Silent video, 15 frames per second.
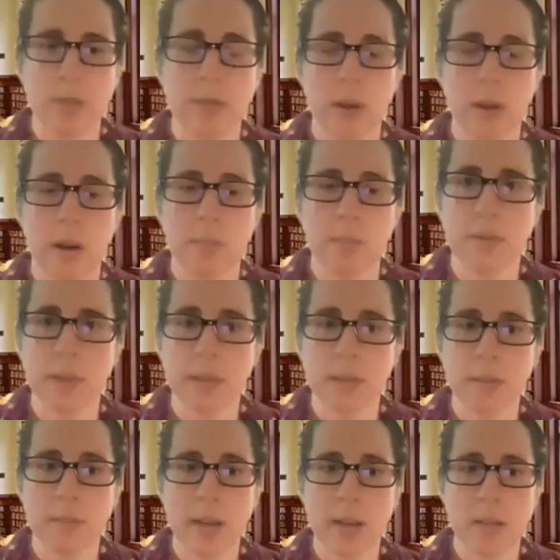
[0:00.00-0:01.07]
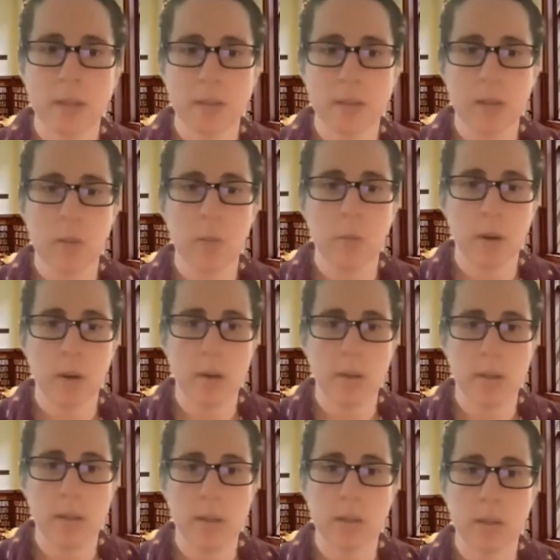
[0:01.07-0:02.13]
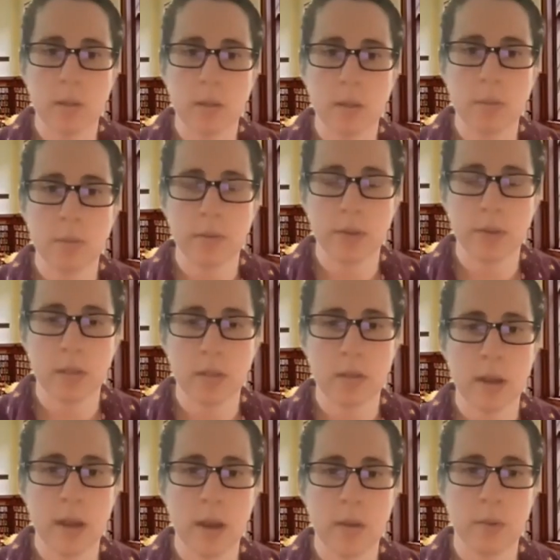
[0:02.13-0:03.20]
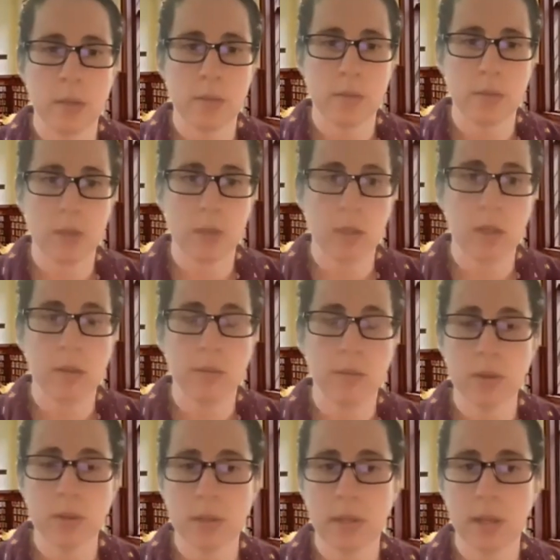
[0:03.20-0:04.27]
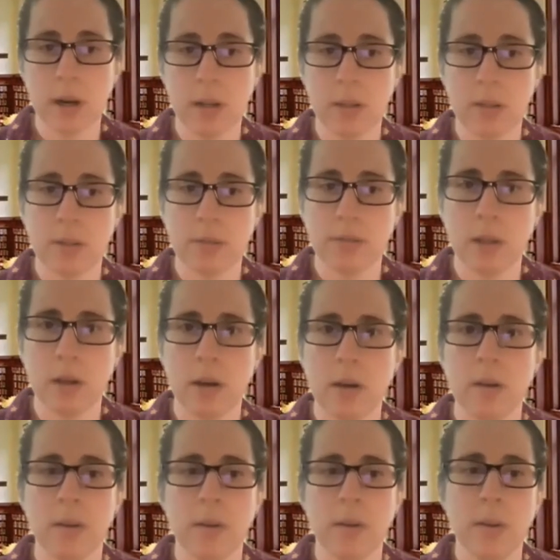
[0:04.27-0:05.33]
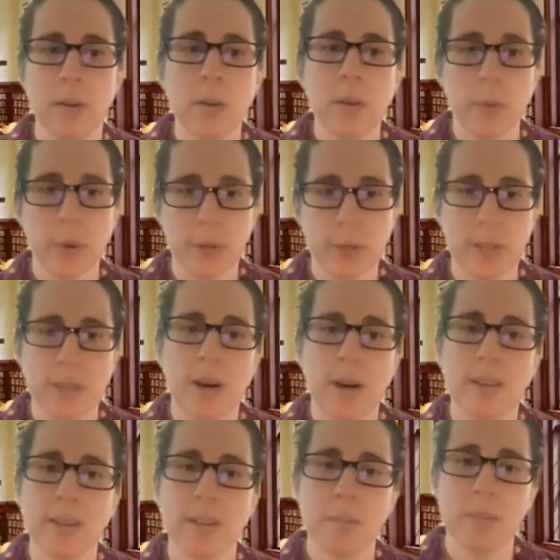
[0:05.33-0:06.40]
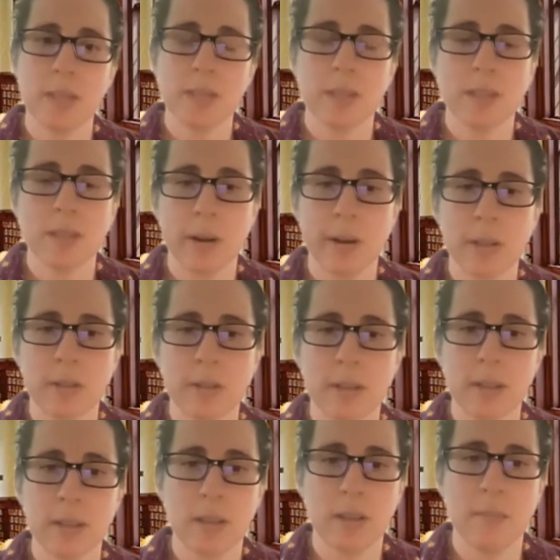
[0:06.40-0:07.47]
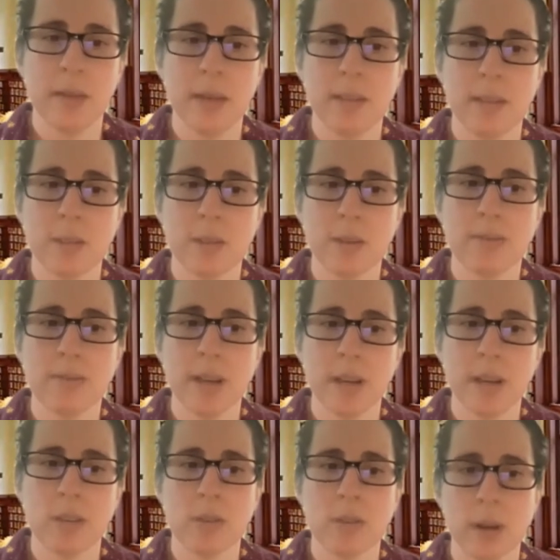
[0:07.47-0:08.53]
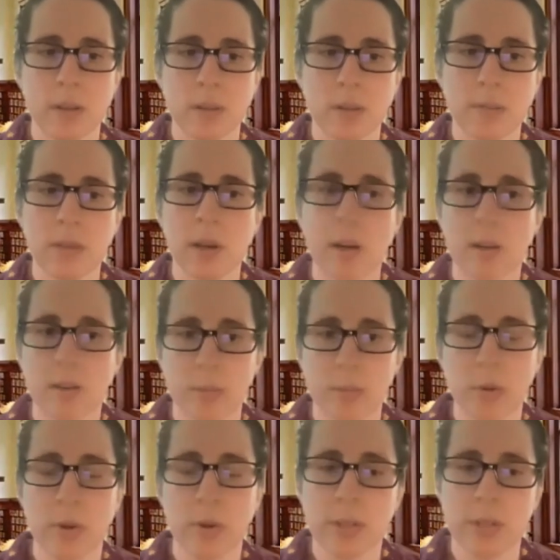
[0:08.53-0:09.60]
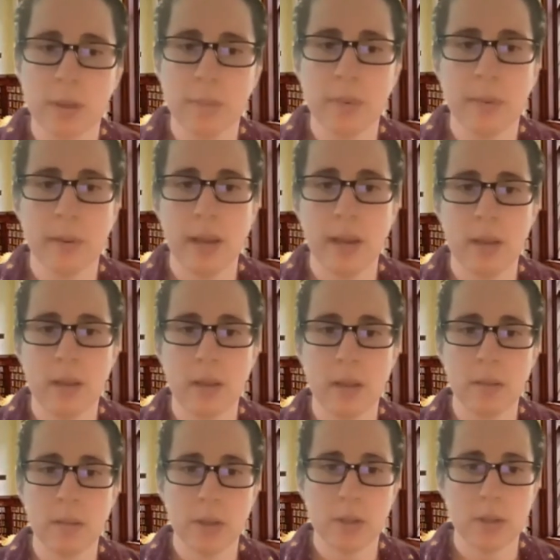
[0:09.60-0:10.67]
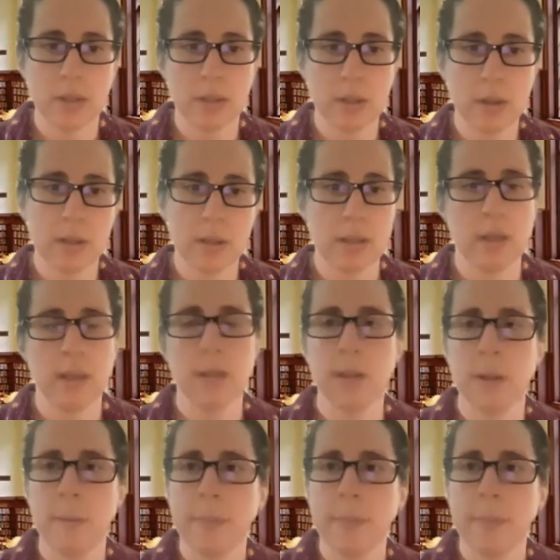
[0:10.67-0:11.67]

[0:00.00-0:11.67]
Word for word: of Law, Professor Baskaran was an associate professor at West Virginia University College of Law, where she taught in the business law curriculum and served as director of the Entrepreneurship and Innovation Law Clinic.